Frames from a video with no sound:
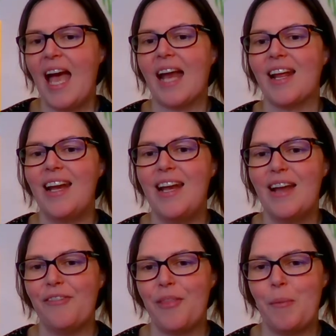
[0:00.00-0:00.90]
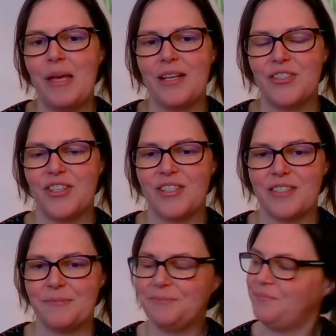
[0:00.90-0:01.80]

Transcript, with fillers: and I love the pictures.